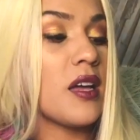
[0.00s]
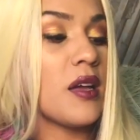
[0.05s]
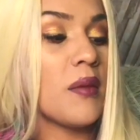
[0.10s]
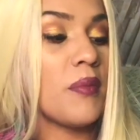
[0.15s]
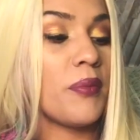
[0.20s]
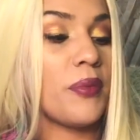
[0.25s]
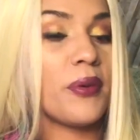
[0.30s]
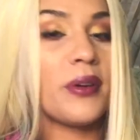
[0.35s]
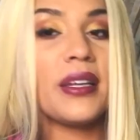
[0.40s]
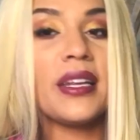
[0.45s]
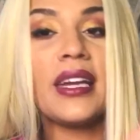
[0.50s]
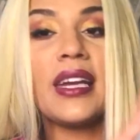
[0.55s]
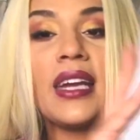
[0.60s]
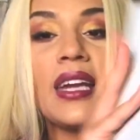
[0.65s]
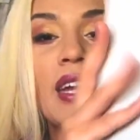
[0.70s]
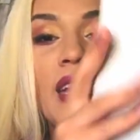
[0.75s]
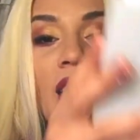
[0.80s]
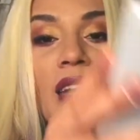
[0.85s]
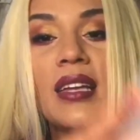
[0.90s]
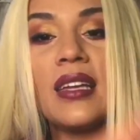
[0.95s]

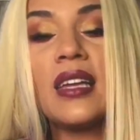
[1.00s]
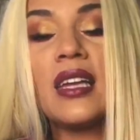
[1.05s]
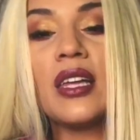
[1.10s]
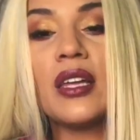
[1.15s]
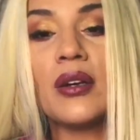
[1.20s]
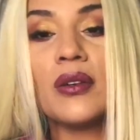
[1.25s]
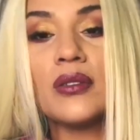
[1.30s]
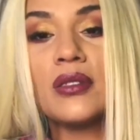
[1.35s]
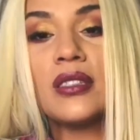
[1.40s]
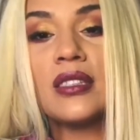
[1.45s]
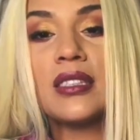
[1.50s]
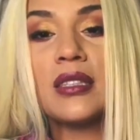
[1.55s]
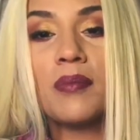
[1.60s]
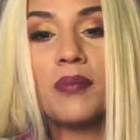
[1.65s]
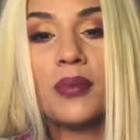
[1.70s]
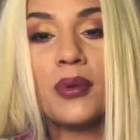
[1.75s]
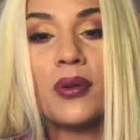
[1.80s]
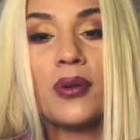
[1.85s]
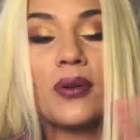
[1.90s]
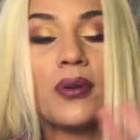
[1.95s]
Pretty, you know,
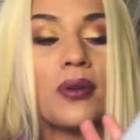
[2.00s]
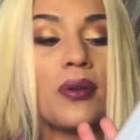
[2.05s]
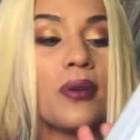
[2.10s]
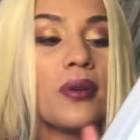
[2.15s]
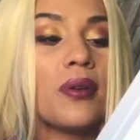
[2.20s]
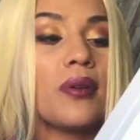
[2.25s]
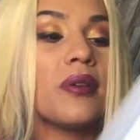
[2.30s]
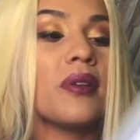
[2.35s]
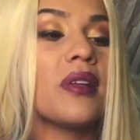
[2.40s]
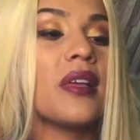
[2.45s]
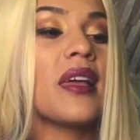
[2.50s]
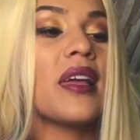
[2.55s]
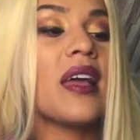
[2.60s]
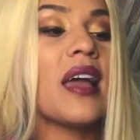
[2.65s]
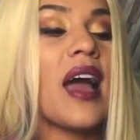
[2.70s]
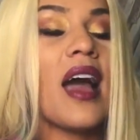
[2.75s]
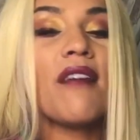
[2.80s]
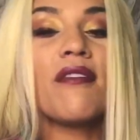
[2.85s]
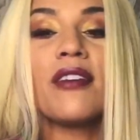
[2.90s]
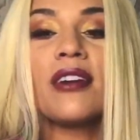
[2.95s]
simple.
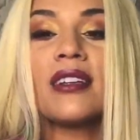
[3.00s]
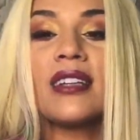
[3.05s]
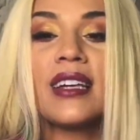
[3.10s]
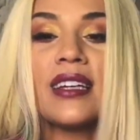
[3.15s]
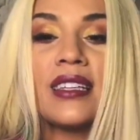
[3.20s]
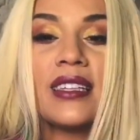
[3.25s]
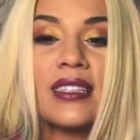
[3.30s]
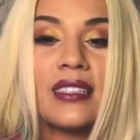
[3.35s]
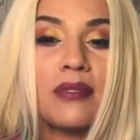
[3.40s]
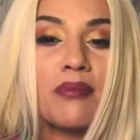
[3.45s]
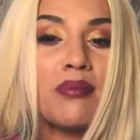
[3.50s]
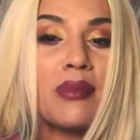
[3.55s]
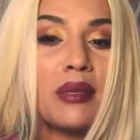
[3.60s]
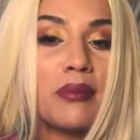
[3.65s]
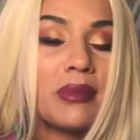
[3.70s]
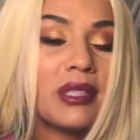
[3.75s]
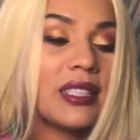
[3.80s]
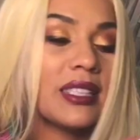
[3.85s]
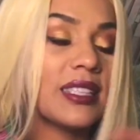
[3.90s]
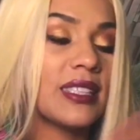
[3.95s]
I very like this
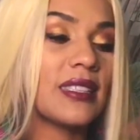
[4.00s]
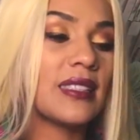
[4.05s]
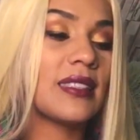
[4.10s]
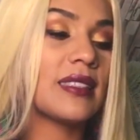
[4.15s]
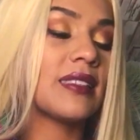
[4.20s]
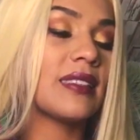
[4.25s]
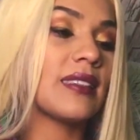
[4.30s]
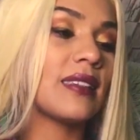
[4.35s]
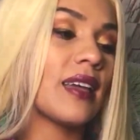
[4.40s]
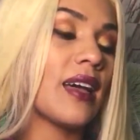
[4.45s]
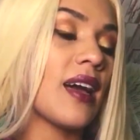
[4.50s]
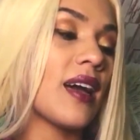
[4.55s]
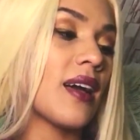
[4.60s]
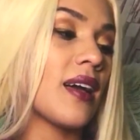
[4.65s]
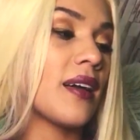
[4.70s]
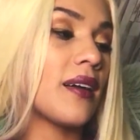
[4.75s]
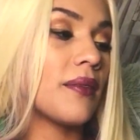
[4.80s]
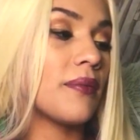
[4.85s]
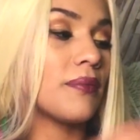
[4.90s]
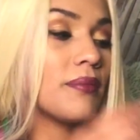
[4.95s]
minimalist,
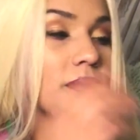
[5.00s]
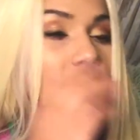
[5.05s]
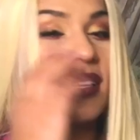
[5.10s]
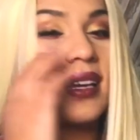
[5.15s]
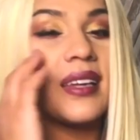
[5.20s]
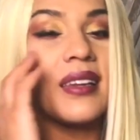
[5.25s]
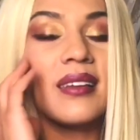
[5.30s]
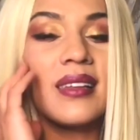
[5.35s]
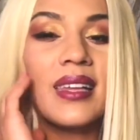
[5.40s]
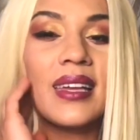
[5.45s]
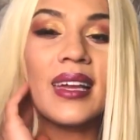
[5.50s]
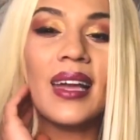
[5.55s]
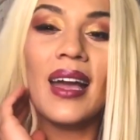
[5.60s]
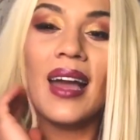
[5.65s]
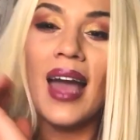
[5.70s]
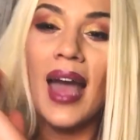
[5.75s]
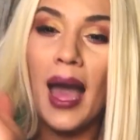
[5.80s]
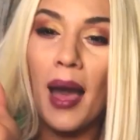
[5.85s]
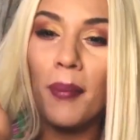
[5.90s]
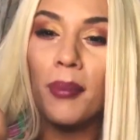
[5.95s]
kind of like
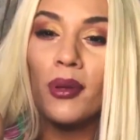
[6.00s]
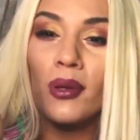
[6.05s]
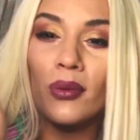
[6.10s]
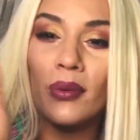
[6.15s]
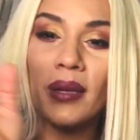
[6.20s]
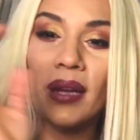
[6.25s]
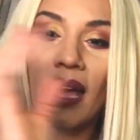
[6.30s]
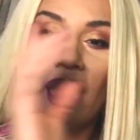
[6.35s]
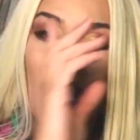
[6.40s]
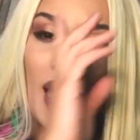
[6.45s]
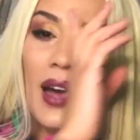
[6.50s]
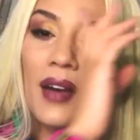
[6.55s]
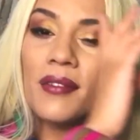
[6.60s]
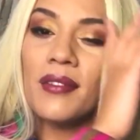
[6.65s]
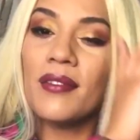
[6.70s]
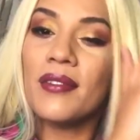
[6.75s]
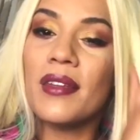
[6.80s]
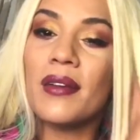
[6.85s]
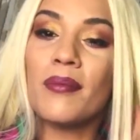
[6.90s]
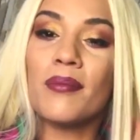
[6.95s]
Apple would have
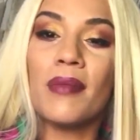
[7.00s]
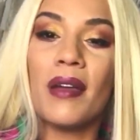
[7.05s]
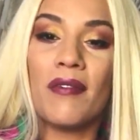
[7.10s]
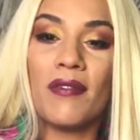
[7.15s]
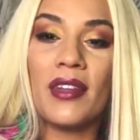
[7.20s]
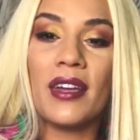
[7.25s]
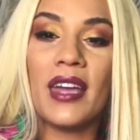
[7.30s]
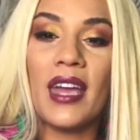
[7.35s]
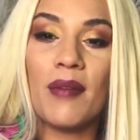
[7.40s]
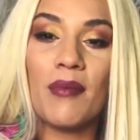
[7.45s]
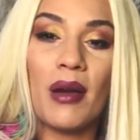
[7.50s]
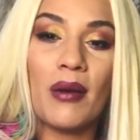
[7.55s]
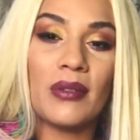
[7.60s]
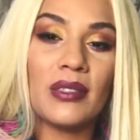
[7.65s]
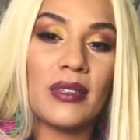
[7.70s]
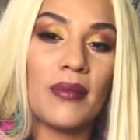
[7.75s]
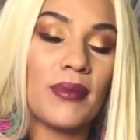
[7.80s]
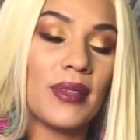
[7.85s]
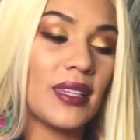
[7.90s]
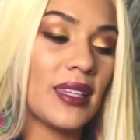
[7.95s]
if they came out with
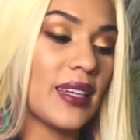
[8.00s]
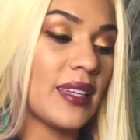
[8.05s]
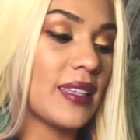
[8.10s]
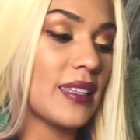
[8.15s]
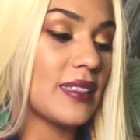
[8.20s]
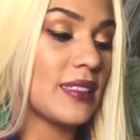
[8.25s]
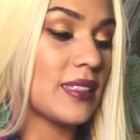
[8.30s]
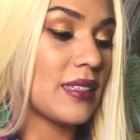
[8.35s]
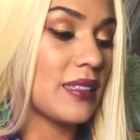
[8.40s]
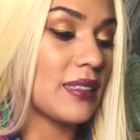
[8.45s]
something like this.